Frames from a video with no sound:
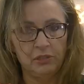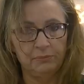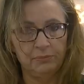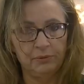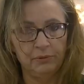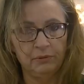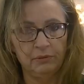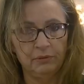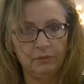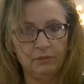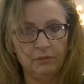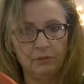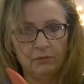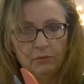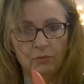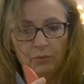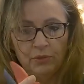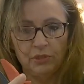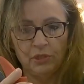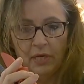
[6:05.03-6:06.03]
pruners,
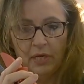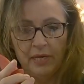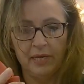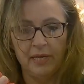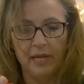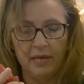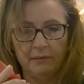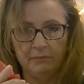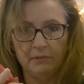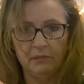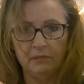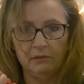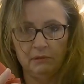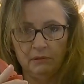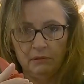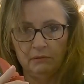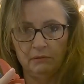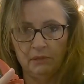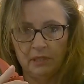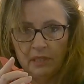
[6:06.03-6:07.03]
which I
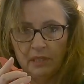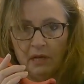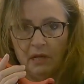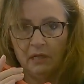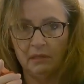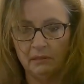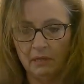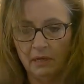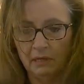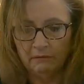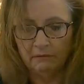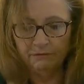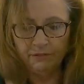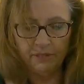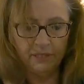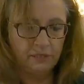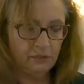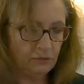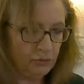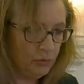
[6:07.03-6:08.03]
absolutely love
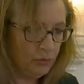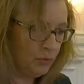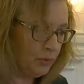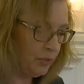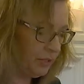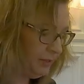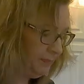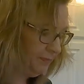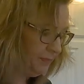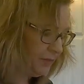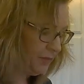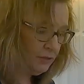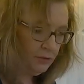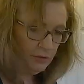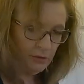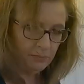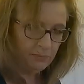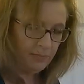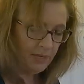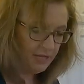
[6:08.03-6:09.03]
and adore. You
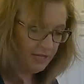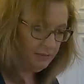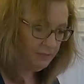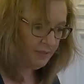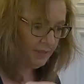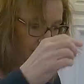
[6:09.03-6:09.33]
can buy them on